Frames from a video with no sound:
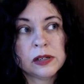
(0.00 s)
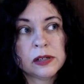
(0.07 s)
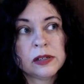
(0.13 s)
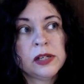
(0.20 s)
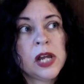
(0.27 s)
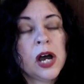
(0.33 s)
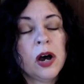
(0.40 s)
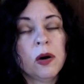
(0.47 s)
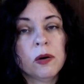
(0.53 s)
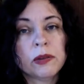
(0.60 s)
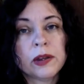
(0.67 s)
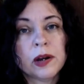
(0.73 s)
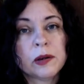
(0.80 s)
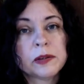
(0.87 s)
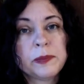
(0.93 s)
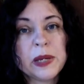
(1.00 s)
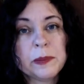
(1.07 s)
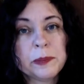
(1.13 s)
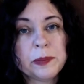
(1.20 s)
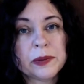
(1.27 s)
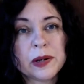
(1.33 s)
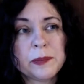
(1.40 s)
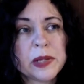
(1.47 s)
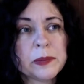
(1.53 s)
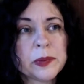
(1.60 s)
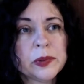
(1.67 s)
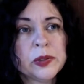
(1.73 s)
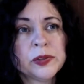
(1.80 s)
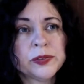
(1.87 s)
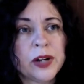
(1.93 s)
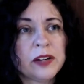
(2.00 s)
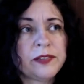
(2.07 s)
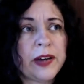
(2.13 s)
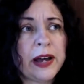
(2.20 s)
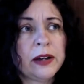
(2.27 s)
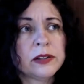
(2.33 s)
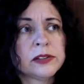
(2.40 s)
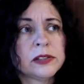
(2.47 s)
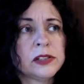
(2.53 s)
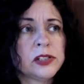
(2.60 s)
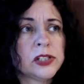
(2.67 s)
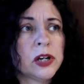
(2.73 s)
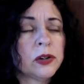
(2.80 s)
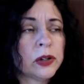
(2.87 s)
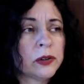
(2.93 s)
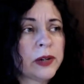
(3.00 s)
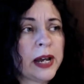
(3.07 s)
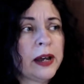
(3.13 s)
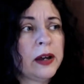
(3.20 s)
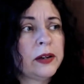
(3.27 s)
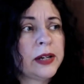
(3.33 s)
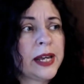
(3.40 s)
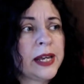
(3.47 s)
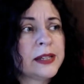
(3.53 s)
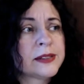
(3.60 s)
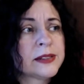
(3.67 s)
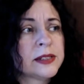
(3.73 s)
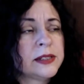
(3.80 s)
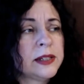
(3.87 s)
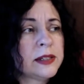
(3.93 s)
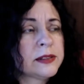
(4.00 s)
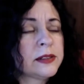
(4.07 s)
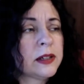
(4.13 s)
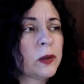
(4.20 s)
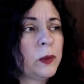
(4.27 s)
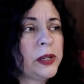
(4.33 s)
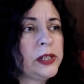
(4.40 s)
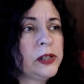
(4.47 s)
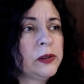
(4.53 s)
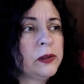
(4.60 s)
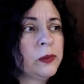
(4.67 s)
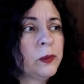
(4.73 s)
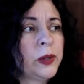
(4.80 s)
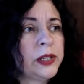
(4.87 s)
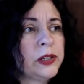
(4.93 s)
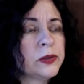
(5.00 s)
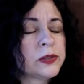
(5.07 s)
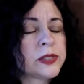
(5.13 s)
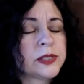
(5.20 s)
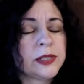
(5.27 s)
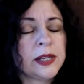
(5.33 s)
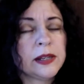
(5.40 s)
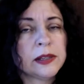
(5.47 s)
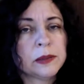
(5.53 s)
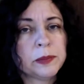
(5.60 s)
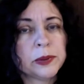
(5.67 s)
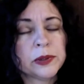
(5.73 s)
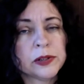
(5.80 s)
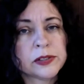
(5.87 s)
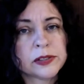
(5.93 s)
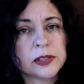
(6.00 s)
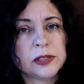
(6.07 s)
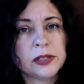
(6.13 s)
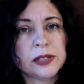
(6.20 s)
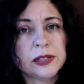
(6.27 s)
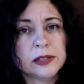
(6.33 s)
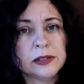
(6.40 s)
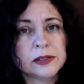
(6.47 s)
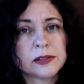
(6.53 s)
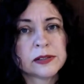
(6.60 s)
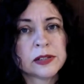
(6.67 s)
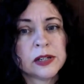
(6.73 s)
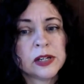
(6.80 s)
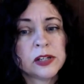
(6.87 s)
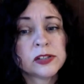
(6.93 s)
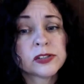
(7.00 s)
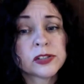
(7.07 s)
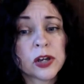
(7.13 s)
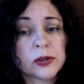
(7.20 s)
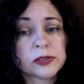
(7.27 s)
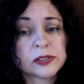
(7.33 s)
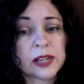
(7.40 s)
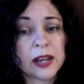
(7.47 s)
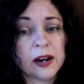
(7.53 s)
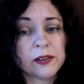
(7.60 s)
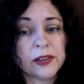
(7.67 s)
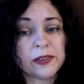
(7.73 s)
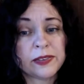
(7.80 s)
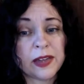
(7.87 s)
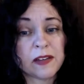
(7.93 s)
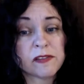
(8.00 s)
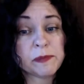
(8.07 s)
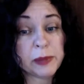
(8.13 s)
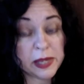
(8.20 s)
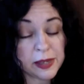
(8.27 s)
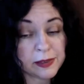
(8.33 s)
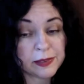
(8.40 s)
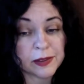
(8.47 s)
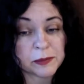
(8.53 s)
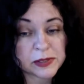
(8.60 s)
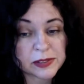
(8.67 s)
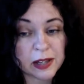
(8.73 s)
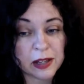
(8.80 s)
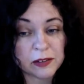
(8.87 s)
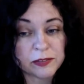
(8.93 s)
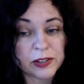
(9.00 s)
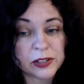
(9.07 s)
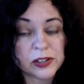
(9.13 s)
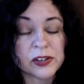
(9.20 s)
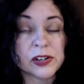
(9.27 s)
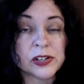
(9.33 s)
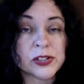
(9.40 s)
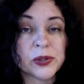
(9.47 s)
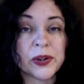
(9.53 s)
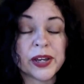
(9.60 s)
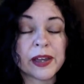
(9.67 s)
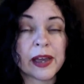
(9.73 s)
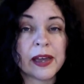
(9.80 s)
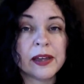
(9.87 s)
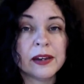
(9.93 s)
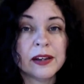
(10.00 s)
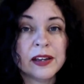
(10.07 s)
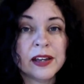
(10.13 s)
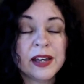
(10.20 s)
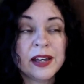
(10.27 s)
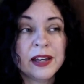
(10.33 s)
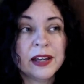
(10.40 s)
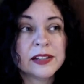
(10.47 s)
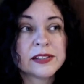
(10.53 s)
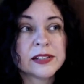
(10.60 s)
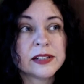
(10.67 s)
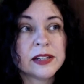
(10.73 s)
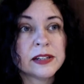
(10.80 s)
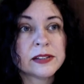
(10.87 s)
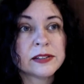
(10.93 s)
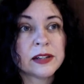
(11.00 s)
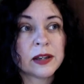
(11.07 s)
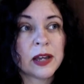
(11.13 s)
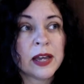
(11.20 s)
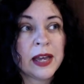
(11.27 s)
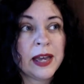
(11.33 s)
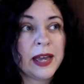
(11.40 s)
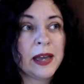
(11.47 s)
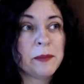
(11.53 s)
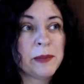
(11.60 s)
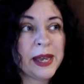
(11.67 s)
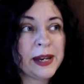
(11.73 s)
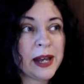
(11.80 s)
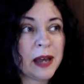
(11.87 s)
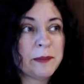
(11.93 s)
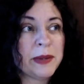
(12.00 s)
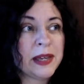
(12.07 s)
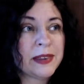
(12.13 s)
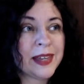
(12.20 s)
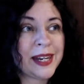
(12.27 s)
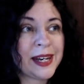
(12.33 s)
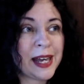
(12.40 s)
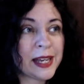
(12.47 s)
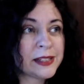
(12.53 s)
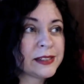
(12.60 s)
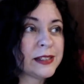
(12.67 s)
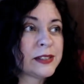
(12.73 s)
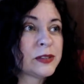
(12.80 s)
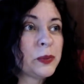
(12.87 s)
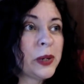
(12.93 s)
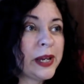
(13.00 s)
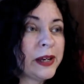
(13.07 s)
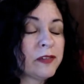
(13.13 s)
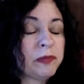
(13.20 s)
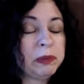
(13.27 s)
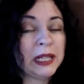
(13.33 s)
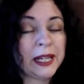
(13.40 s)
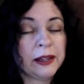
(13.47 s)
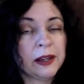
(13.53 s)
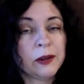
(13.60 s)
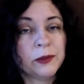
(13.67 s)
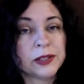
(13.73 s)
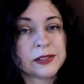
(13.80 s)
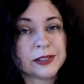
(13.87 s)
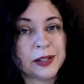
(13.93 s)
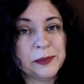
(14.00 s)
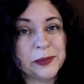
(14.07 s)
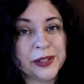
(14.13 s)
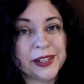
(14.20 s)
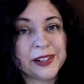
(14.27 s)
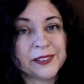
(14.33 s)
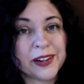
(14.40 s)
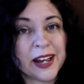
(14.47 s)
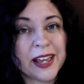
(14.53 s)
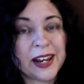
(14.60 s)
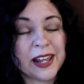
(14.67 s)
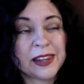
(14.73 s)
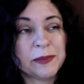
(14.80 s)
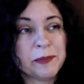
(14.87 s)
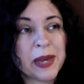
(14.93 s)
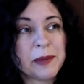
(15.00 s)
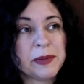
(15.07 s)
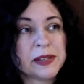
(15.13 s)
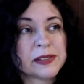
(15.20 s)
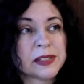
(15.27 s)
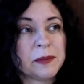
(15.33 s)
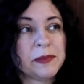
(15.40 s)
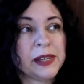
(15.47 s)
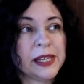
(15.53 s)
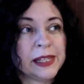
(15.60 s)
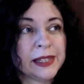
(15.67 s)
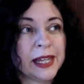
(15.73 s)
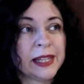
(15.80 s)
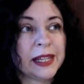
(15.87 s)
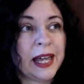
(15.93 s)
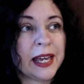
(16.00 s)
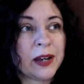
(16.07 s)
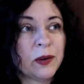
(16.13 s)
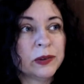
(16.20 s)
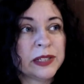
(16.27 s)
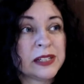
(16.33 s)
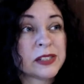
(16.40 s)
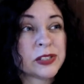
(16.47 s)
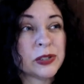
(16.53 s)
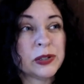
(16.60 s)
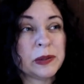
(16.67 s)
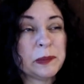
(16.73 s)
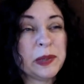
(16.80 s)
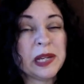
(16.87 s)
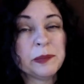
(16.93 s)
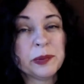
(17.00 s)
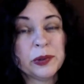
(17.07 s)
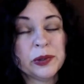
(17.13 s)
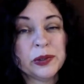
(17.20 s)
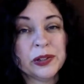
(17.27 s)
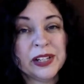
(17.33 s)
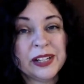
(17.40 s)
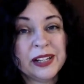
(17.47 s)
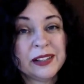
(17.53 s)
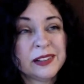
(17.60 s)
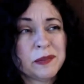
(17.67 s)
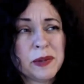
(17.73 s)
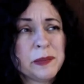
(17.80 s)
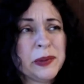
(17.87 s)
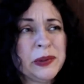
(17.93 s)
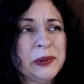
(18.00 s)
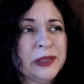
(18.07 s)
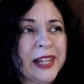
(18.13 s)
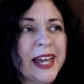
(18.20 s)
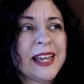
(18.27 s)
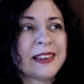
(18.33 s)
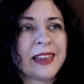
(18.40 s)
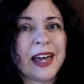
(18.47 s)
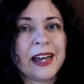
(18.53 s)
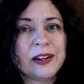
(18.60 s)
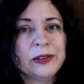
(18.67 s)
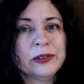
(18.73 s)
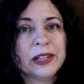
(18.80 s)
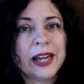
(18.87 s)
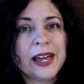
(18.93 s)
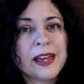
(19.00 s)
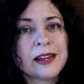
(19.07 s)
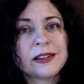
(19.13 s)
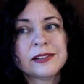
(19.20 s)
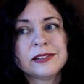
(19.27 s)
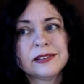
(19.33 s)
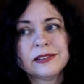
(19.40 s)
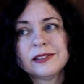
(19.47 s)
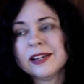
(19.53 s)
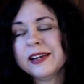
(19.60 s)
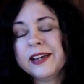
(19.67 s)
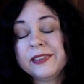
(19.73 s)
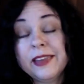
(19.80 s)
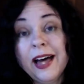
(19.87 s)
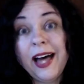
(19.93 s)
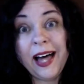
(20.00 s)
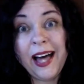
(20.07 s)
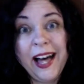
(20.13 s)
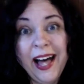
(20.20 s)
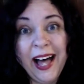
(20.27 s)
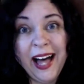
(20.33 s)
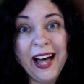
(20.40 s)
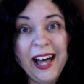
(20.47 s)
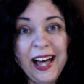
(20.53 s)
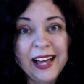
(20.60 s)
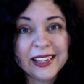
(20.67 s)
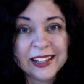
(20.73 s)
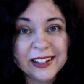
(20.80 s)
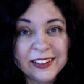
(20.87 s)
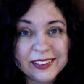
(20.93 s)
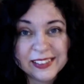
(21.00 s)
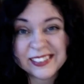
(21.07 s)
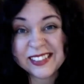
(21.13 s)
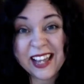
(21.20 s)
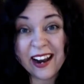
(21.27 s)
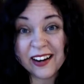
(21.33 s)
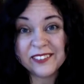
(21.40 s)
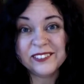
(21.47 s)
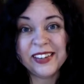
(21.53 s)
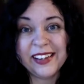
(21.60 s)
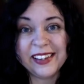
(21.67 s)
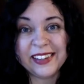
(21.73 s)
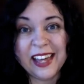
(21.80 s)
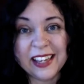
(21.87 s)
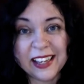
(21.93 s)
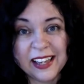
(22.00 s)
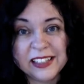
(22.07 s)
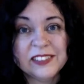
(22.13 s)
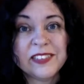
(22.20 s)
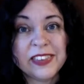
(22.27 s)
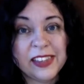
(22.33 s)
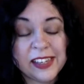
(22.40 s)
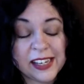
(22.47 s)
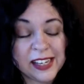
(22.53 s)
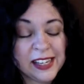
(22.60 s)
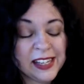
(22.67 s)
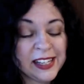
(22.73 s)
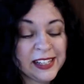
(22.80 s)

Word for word: No, there is people, there are people who roughhouse and joke around. It's sadistic when you, when you see the person is so scared that they've peed themselves and you're enjoying it. It's sadistic. It may not be the nicest way of playing with someone, right? And maybe something that like only certain people, there are people who like that, who like, ha, ha, ha, you know, you scared me, that kind of thing.